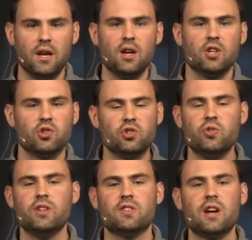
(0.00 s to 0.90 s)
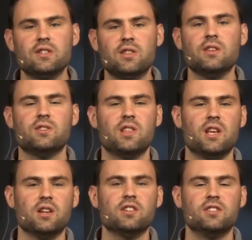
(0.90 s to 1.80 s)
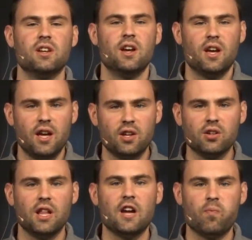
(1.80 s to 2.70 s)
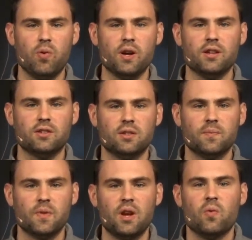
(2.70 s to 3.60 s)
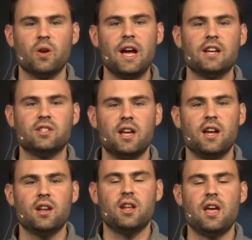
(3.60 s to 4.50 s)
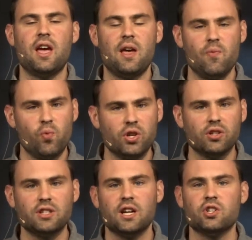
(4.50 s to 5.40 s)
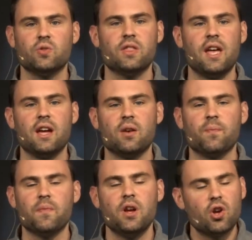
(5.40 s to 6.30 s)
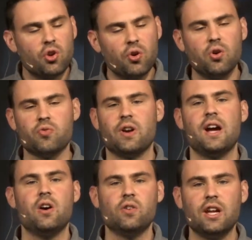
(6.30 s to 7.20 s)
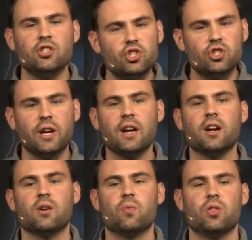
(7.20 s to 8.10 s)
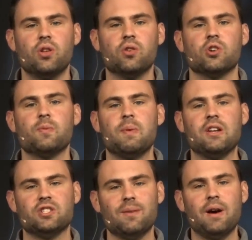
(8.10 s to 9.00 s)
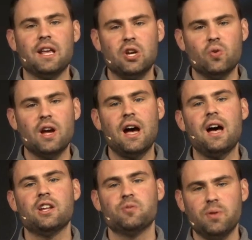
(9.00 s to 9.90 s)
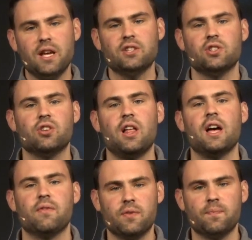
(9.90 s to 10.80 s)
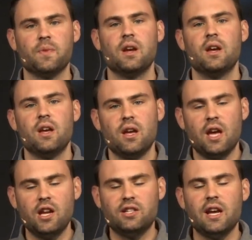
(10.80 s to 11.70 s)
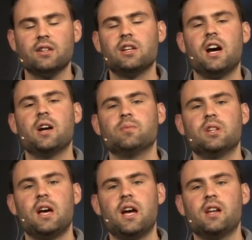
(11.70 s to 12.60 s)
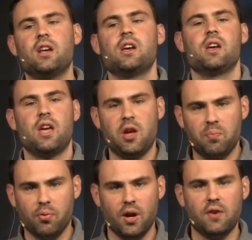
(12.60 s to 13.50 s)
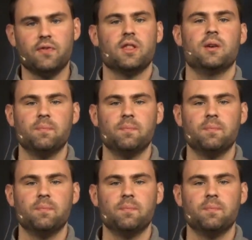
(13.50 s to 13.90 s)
So as you discuss these things in your life point, we ask that when you're done doing that, go around and share with the group about somebody who God has placed in your life. And take time tonight and pray for them.